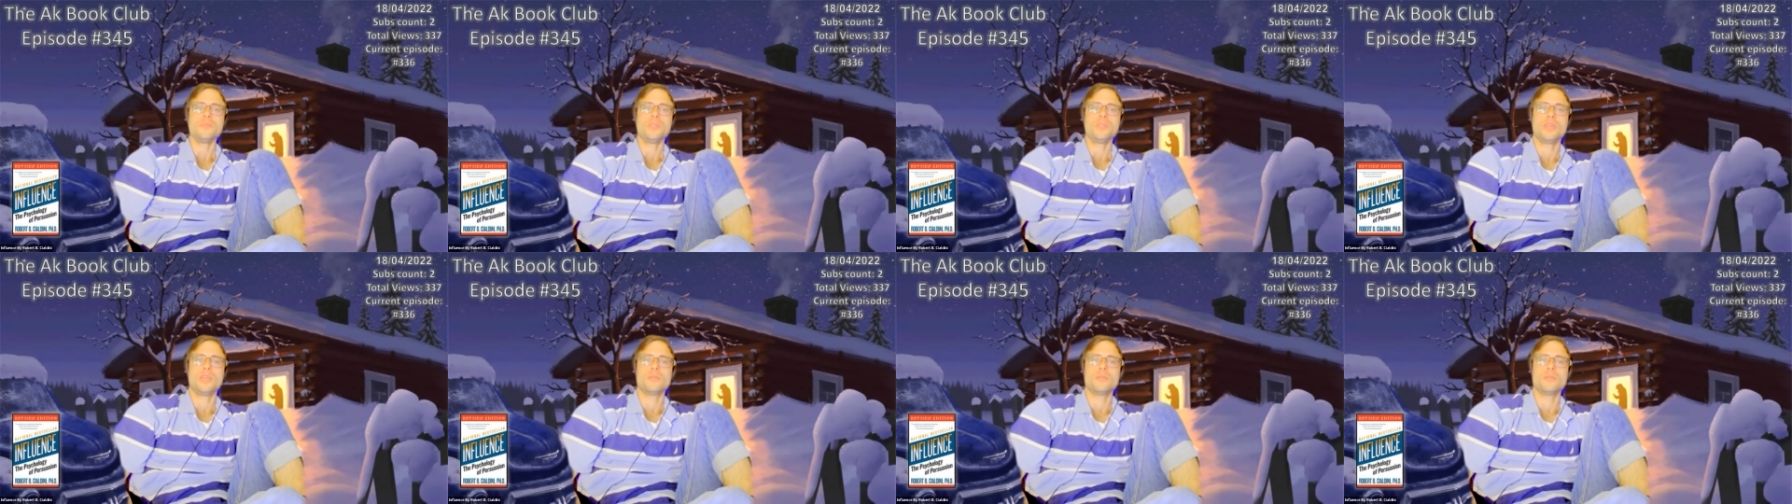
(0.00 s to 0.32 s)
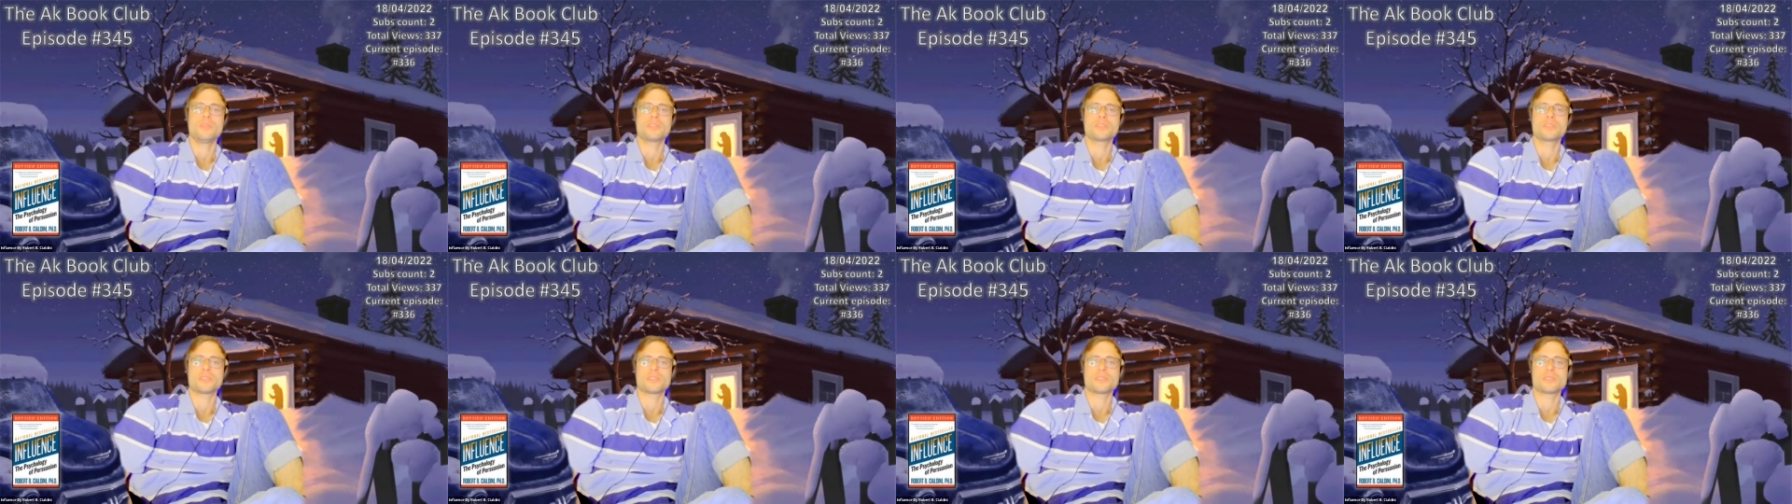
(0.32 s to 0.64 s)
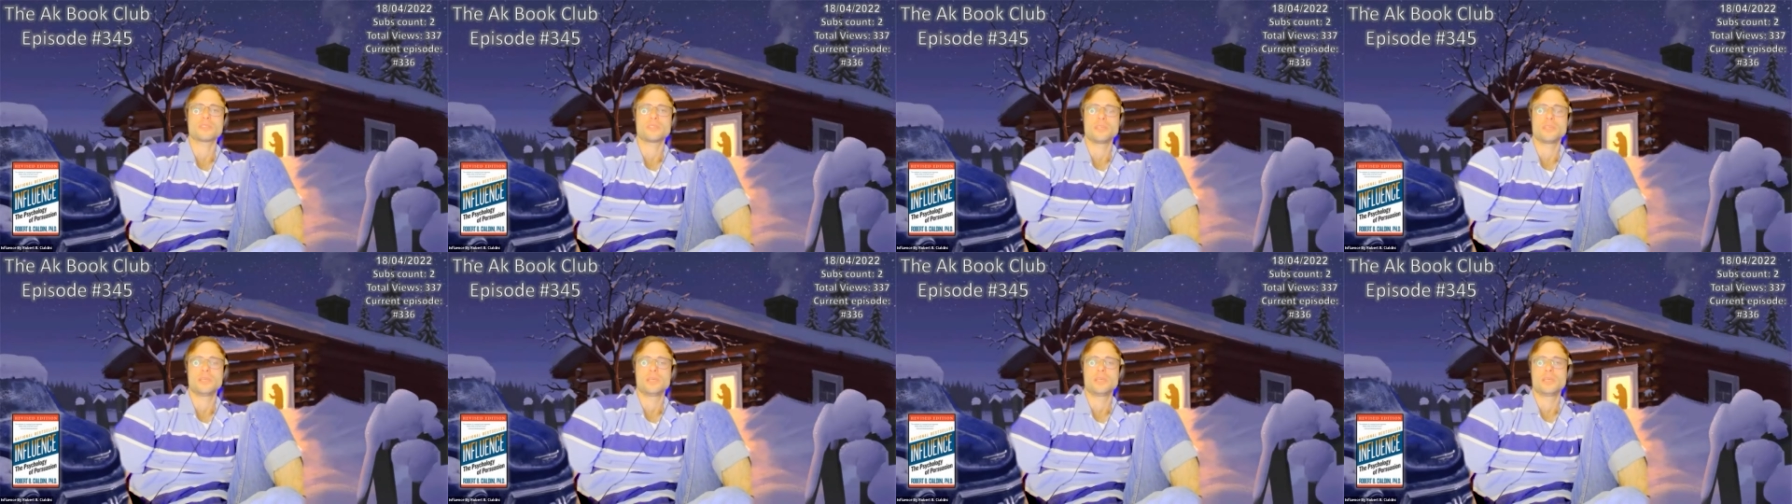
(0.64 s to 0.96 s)
in
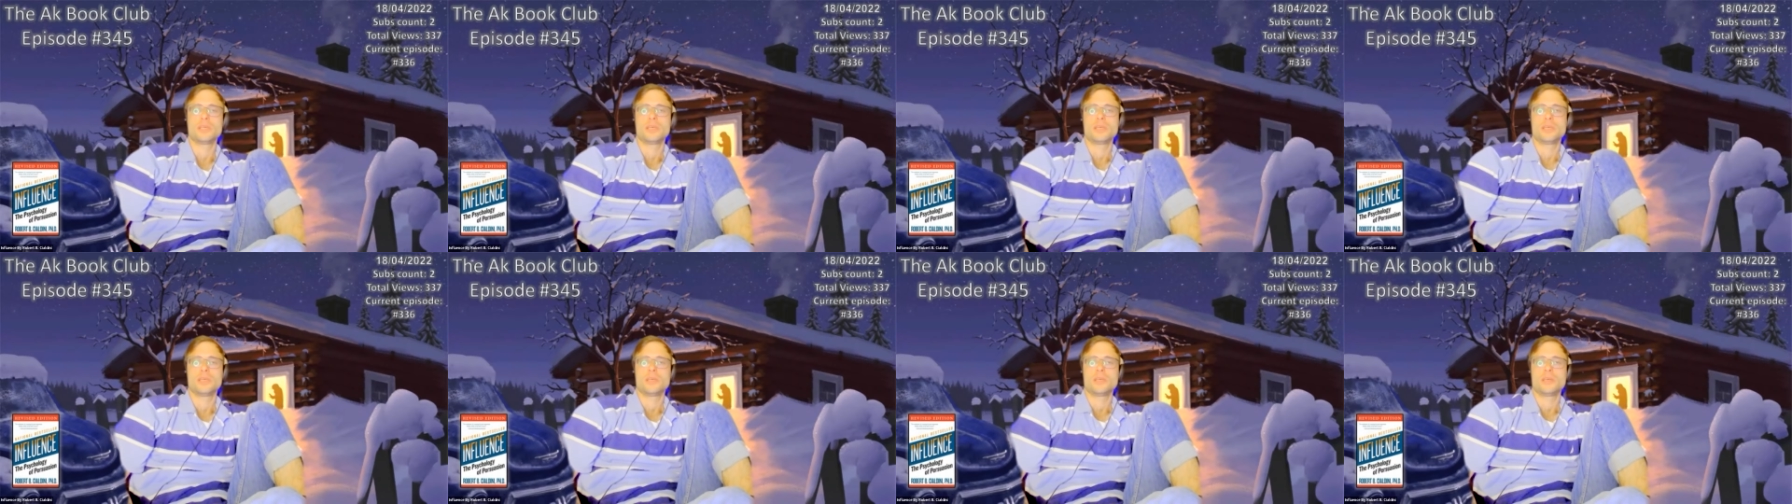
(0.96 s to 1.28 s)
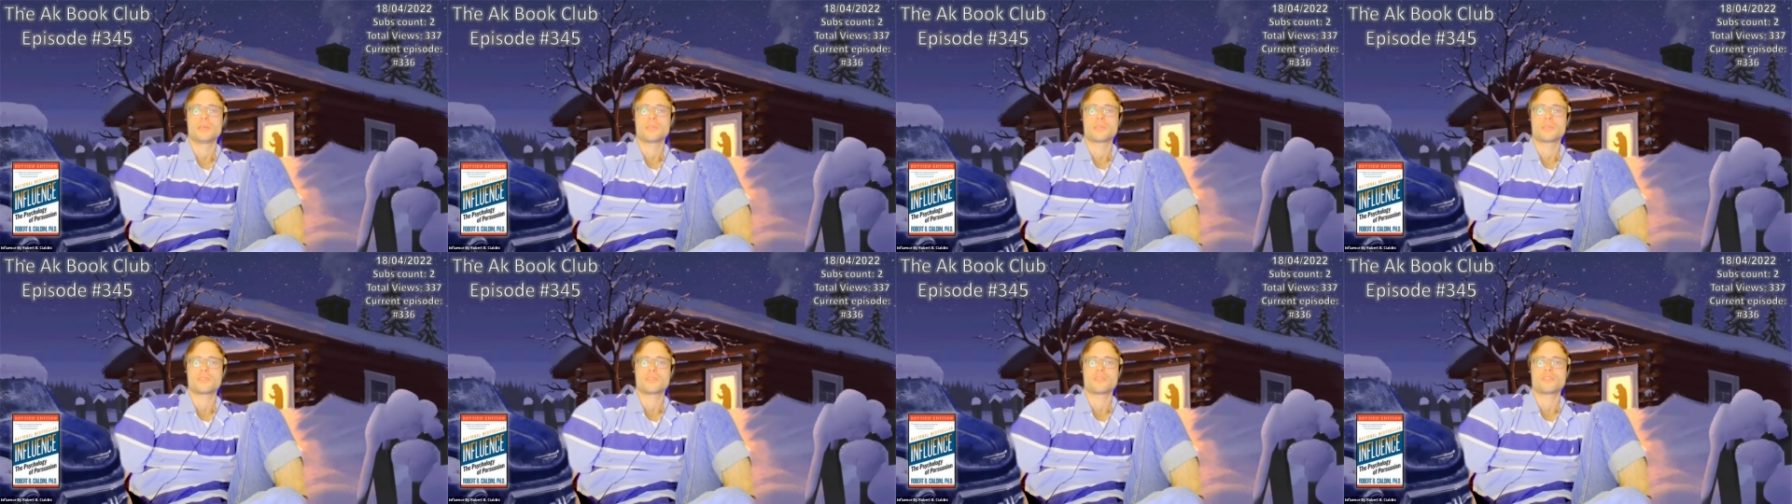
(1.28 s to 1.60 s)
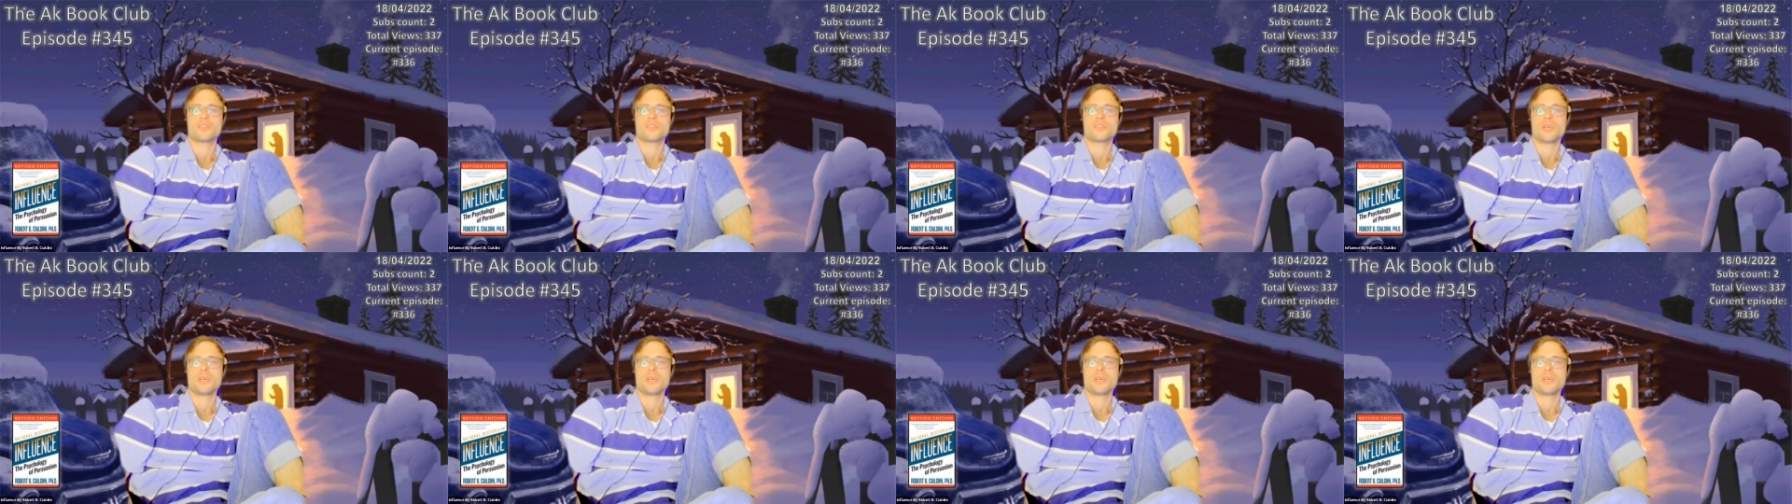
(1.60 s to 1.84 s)
business, social